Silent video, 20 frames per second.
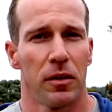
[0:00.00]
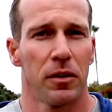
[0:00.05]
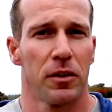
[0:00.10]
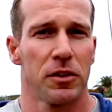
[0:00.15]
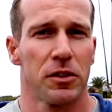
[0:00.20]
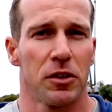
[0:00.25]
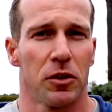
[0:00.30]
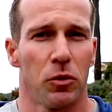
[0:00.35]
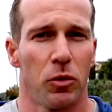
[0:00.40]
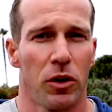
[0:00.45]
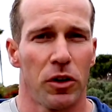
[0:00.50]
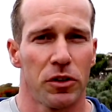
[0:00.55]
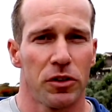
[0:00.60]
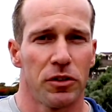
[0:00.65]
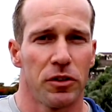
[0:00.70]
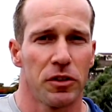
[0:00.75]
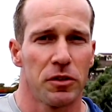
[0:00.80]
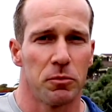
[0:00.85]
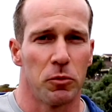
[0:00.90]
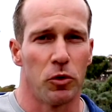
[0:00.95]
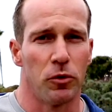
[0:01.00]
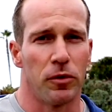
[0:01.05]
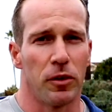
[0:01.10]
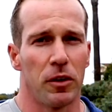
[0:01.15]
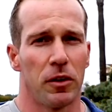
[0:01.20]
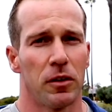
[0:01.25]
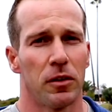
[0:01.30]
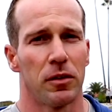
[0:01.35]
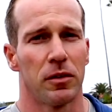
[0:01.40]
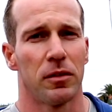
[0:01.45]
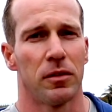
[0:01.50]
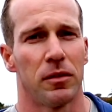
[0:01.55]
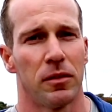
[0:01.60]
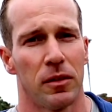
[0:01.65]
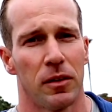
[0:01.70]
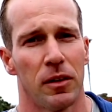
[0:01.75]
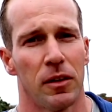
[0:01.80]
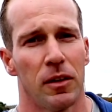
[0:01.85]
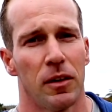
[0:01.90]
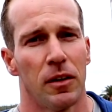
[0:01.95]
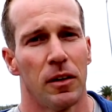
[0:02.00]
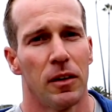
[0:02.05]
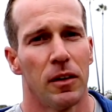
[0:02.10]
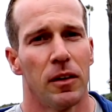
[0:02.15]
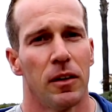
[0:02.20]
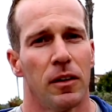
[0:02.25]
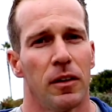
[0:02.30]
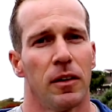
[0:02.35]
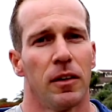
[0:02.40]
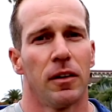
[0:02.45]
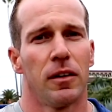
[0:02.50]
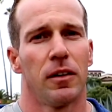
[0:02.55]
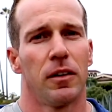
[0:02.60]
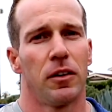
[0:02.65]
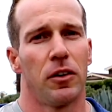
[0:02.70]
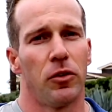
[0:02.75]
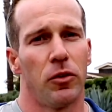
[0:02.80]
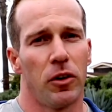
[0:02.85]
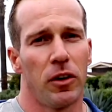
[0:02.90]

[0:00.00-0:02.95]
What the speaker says: you're still watching this movie. You're